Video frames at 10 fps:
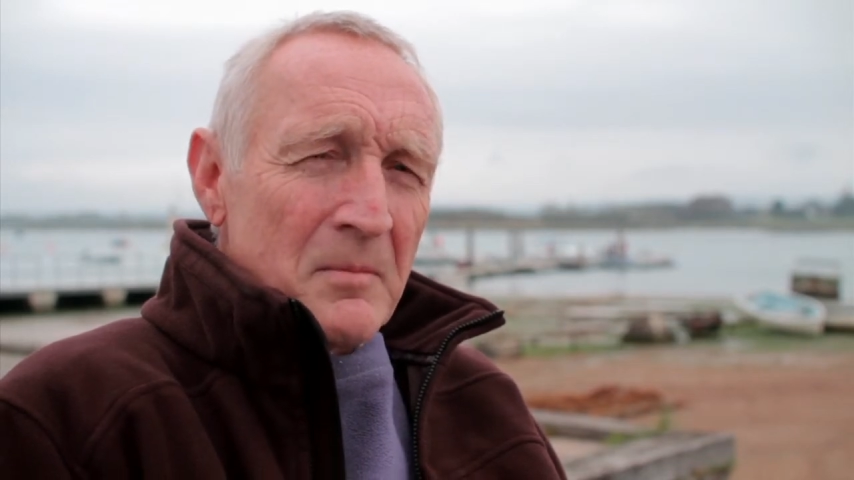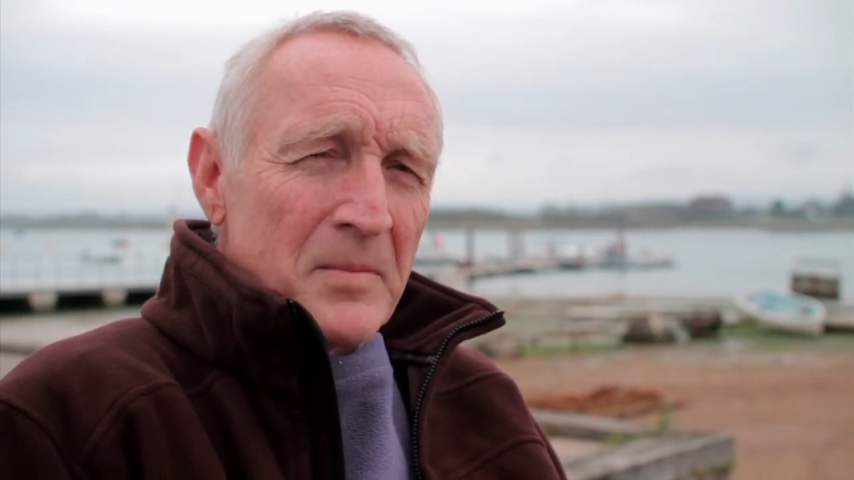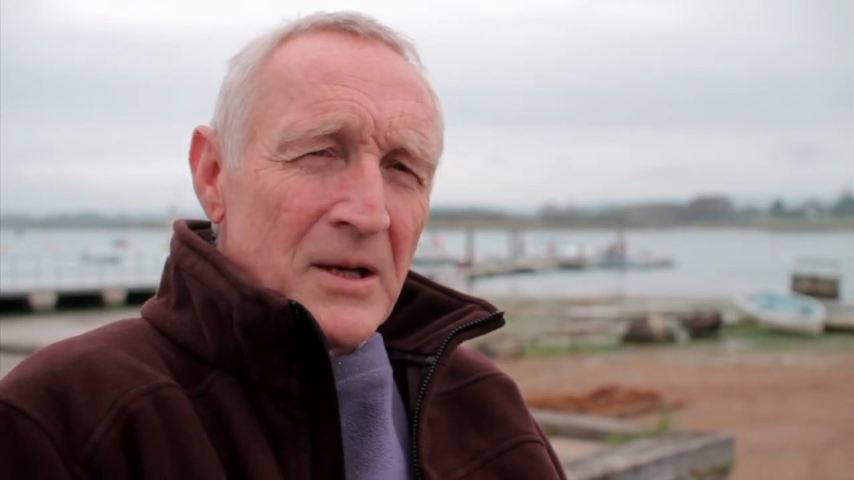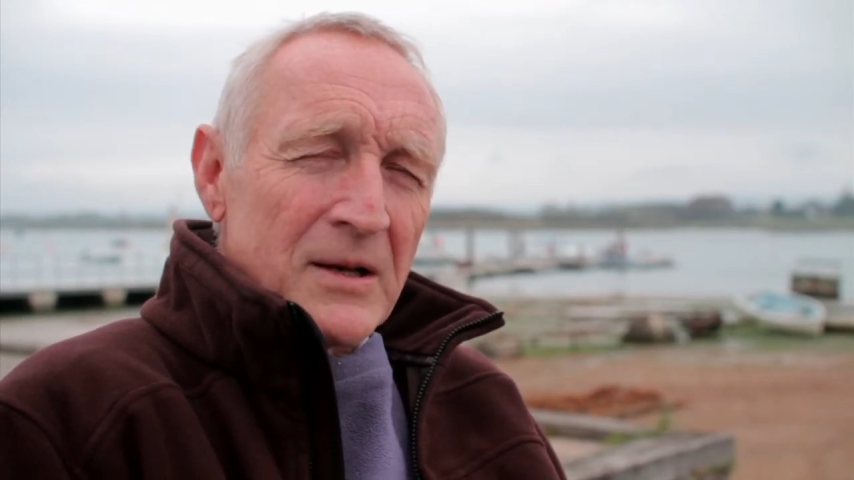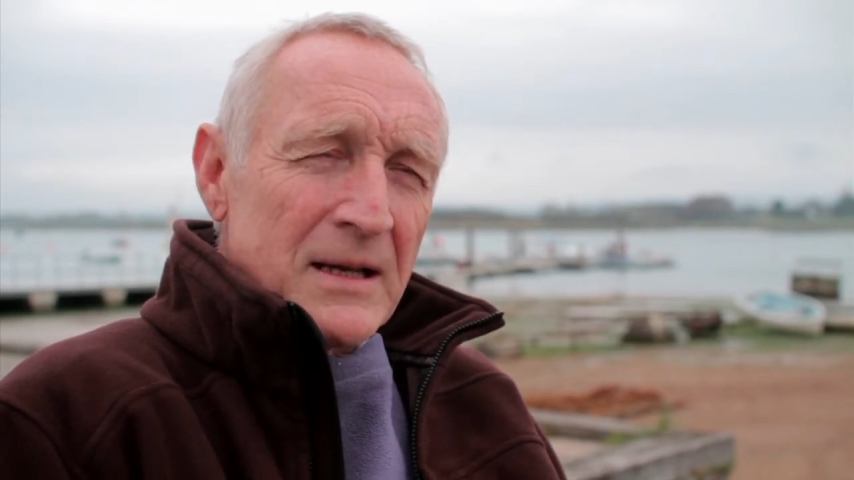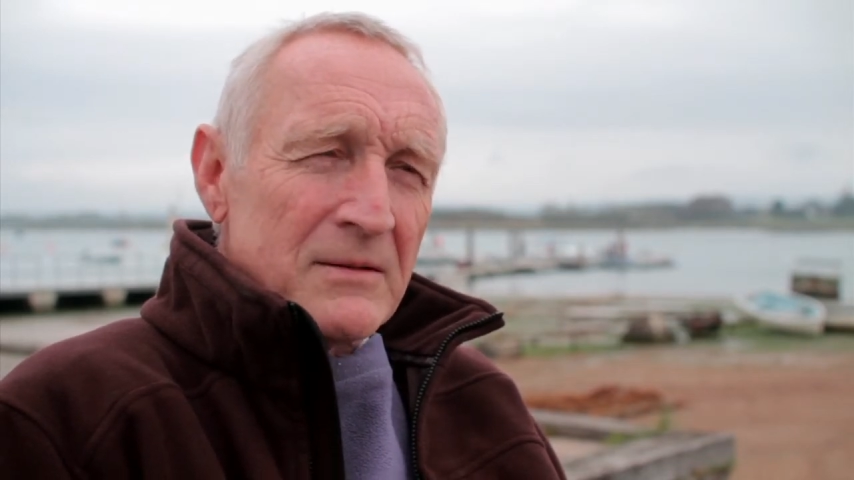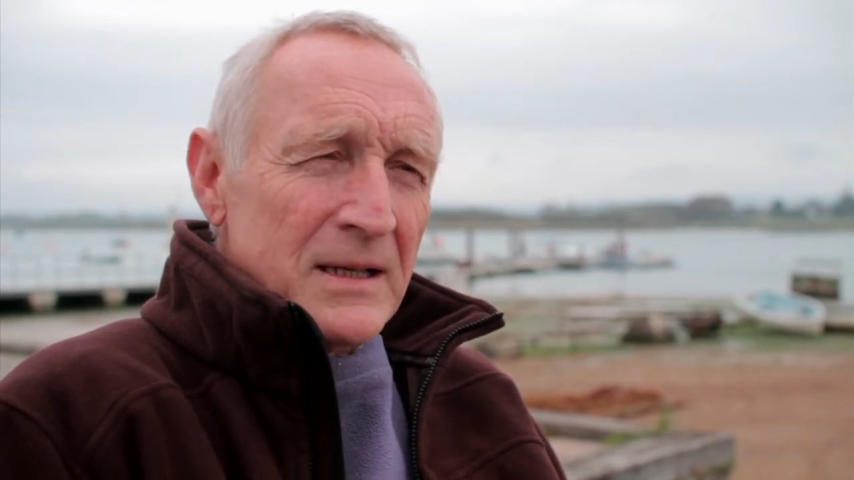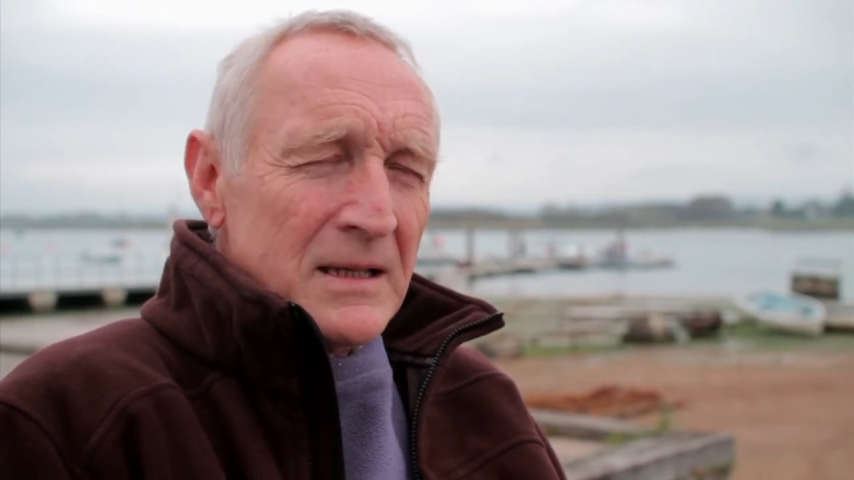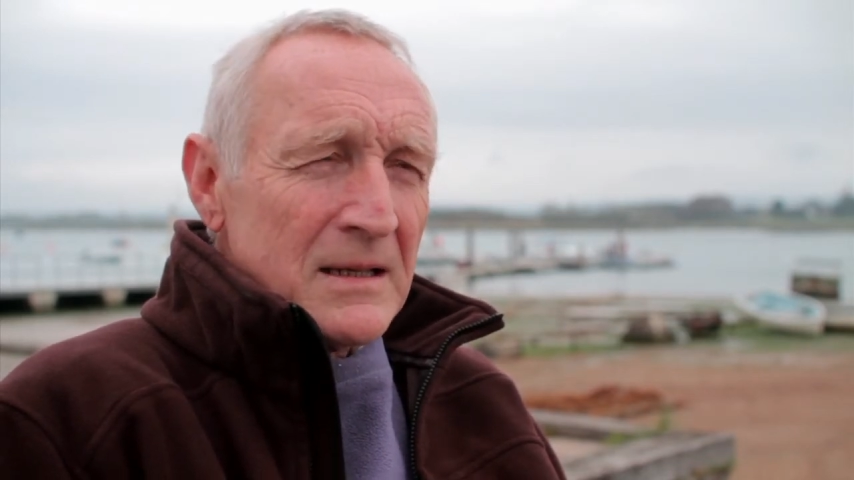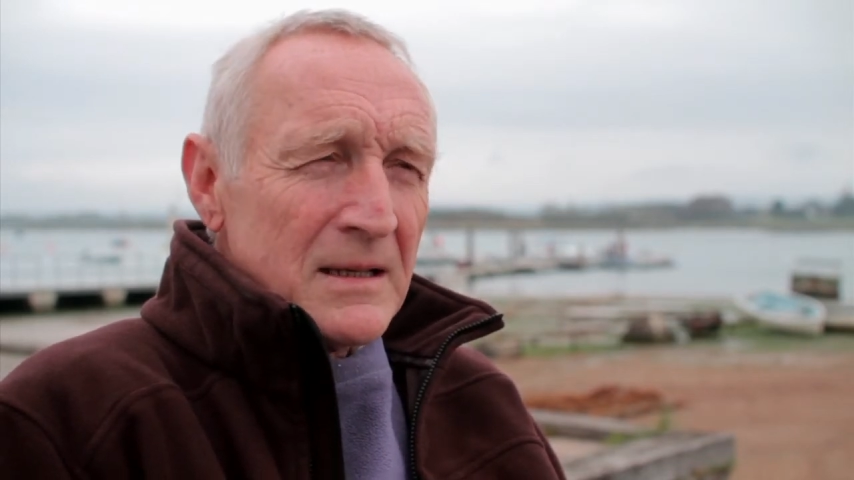But not
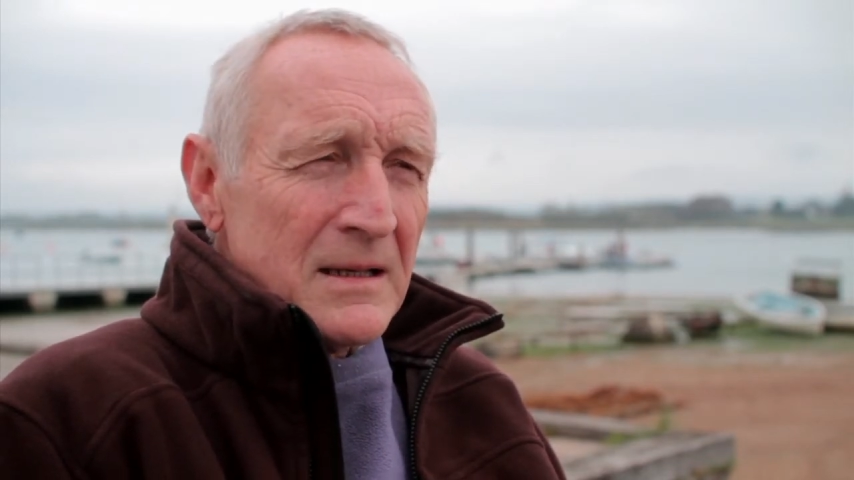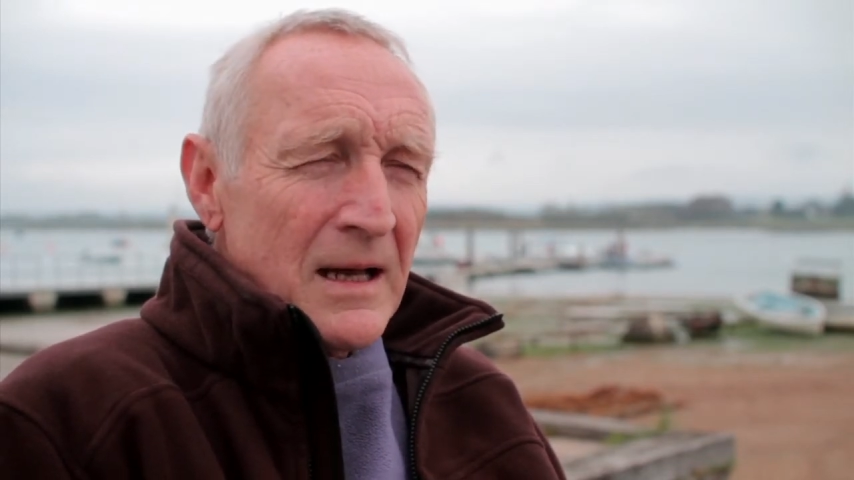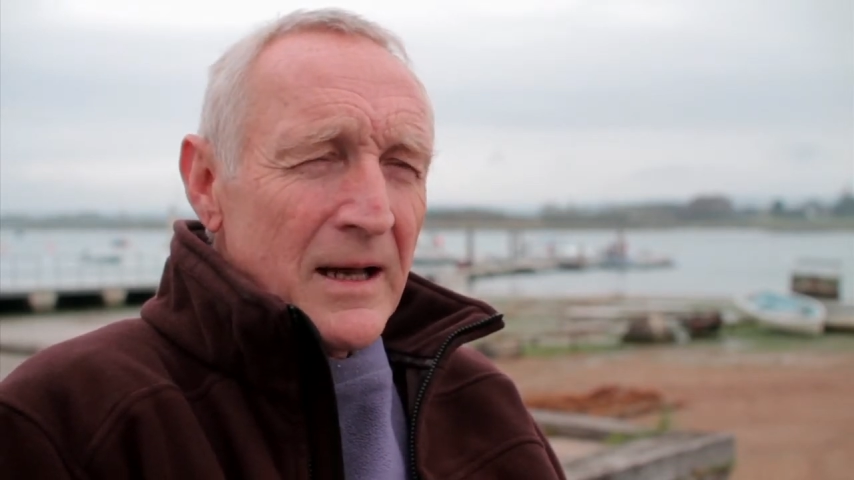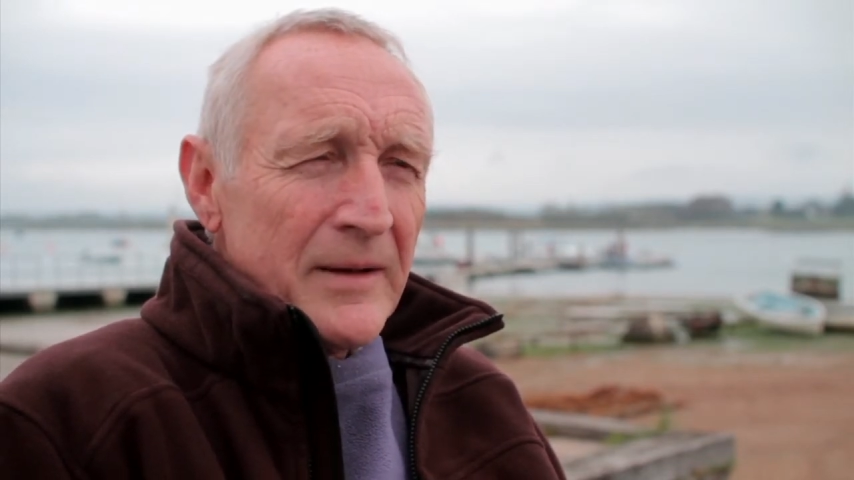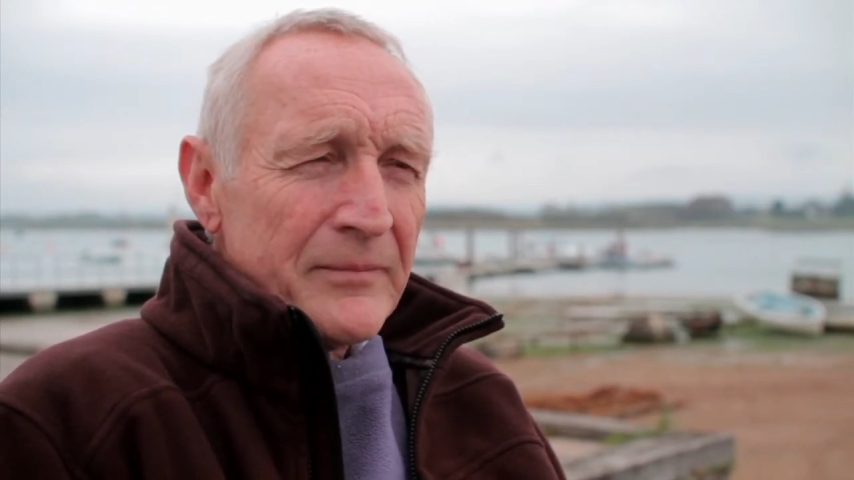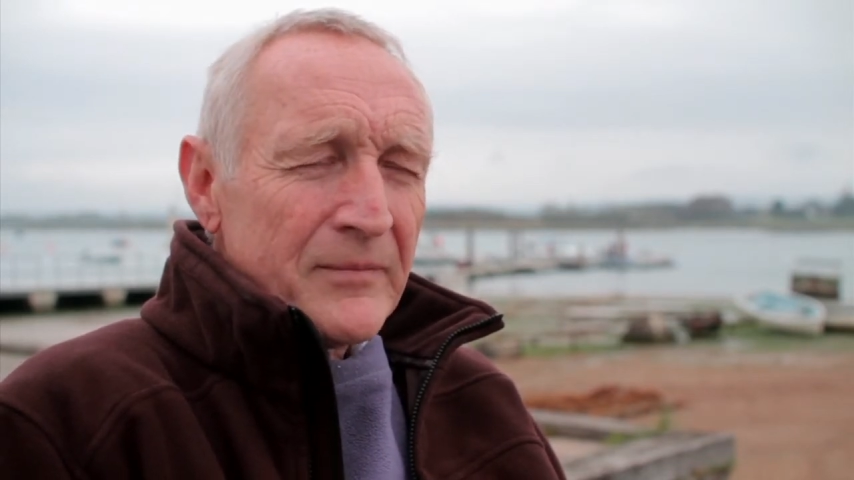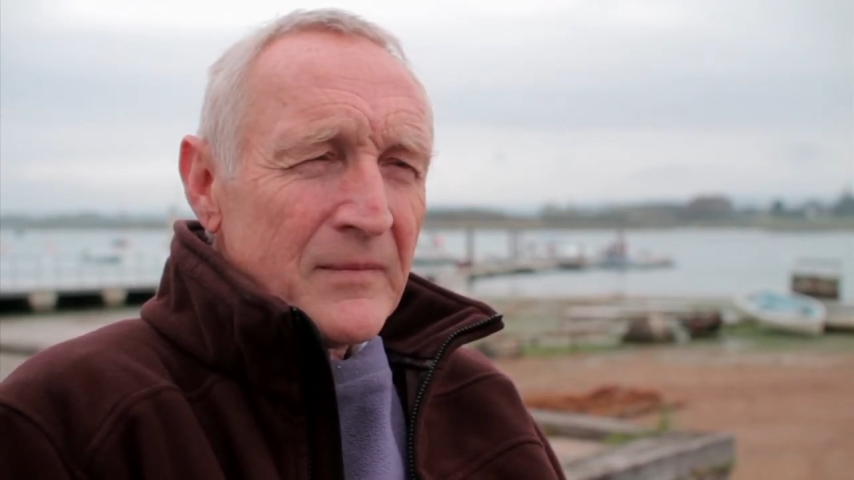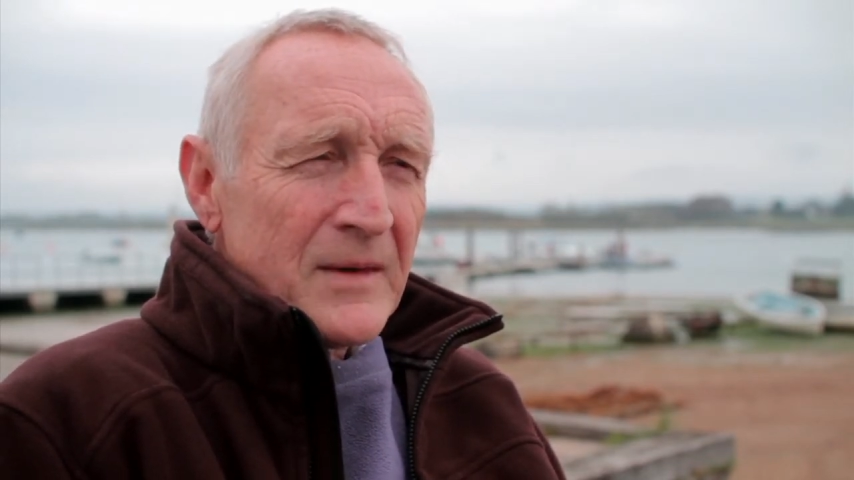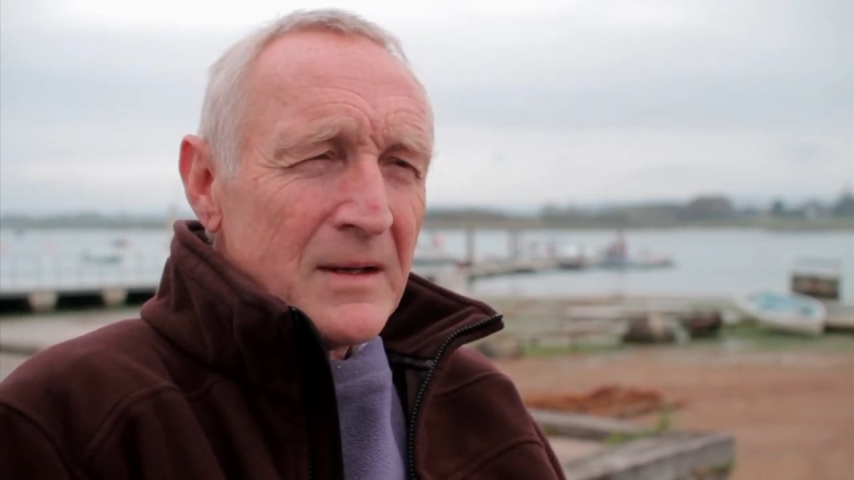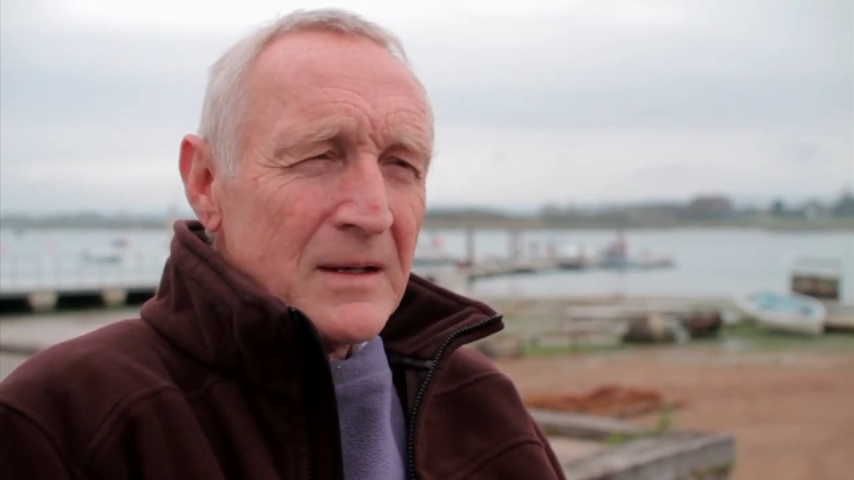only
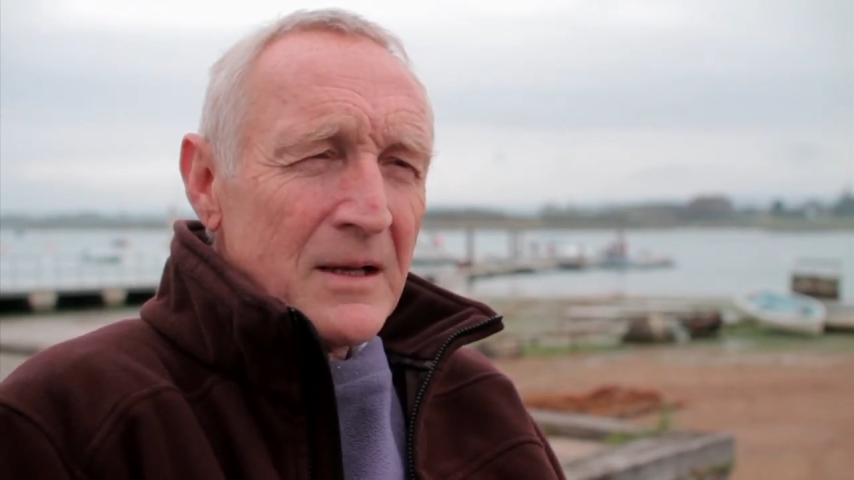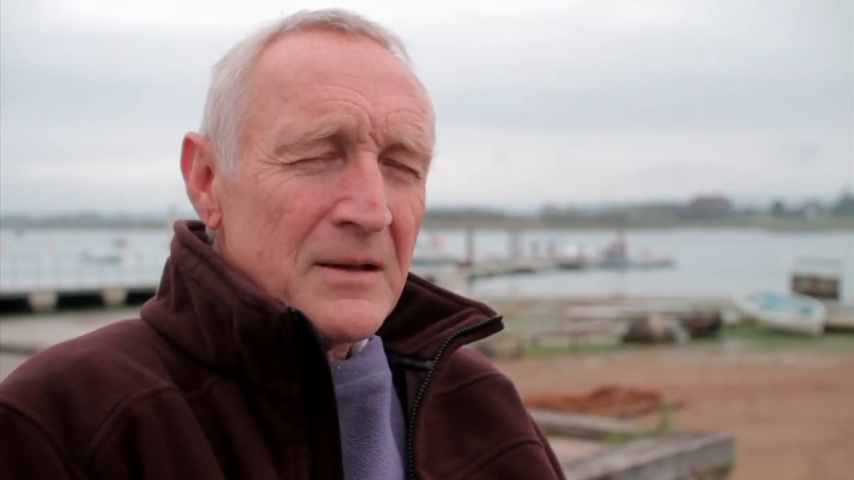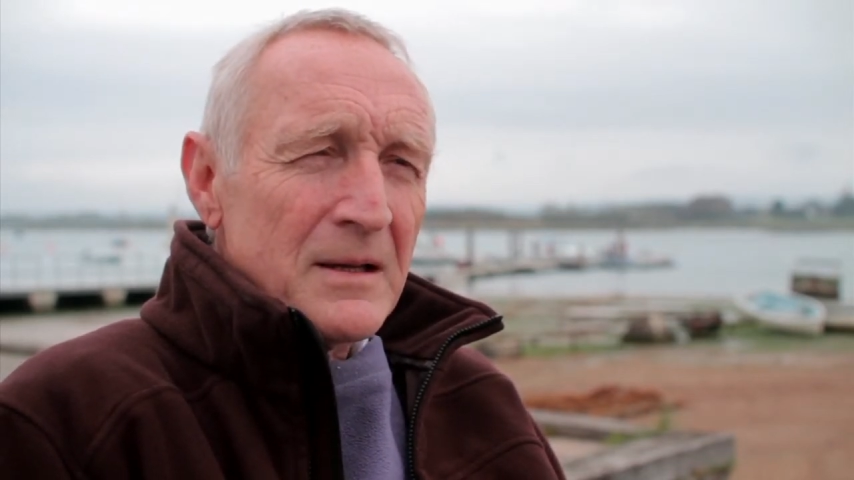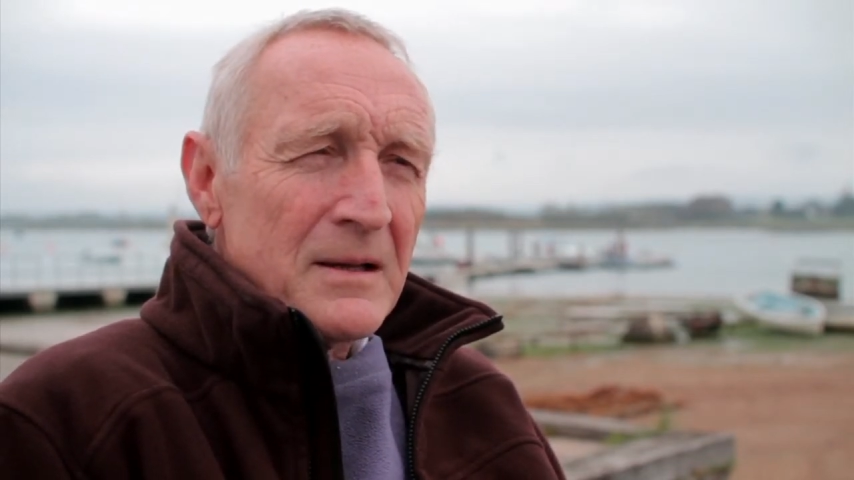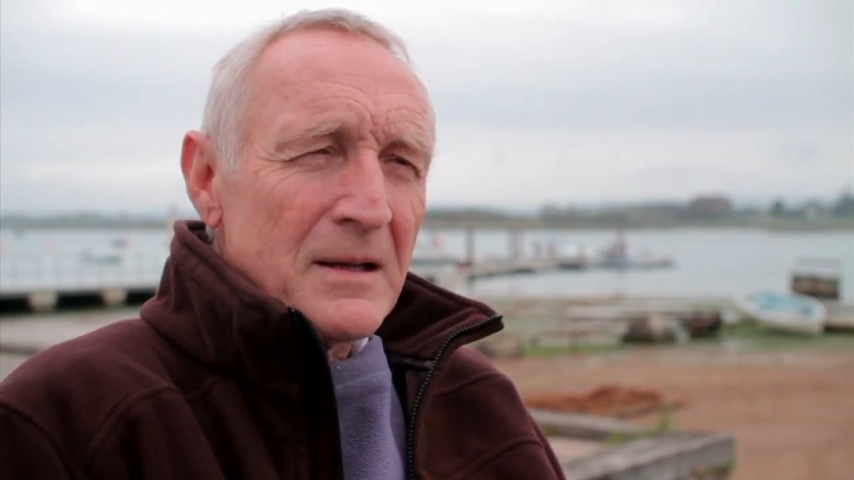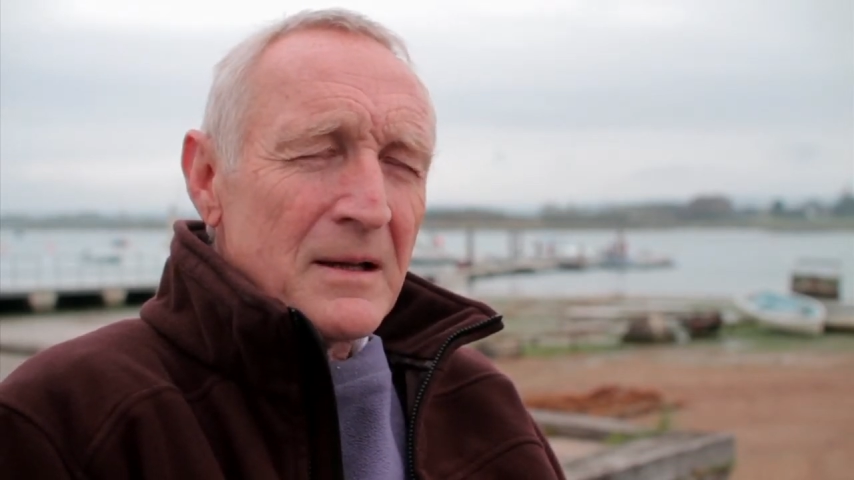the